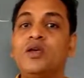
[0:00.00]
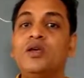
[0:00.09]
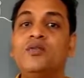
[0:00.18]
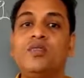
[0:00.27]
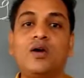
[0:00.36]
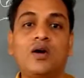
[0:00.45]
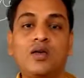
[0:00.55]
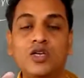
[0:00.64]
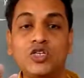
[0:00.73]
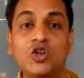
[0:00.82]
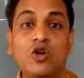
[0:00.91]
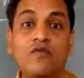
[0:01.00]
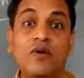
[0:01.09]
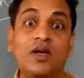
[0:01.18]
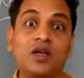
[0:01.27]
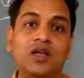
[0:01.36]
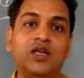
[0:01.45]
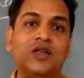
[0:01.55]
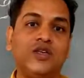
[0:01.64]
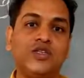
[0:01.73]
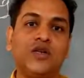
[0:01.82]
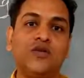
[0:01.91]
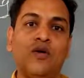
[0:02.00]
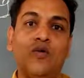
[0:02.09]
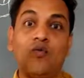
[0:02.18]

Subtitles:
in the region of a hilly region